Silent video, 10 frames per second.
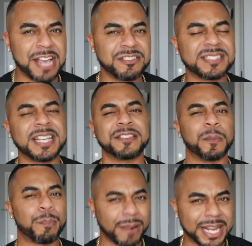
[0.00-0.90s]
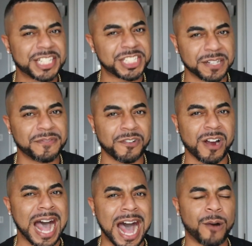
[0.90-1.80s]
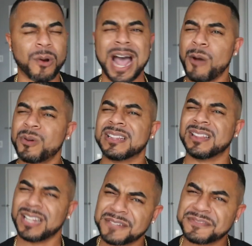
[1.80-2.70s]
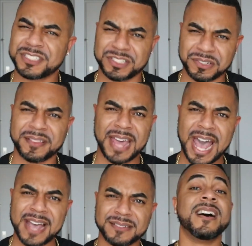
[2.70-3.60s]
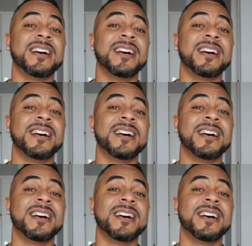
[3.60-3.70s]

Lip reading: and you just get to break shit for an hour. I would love to do that.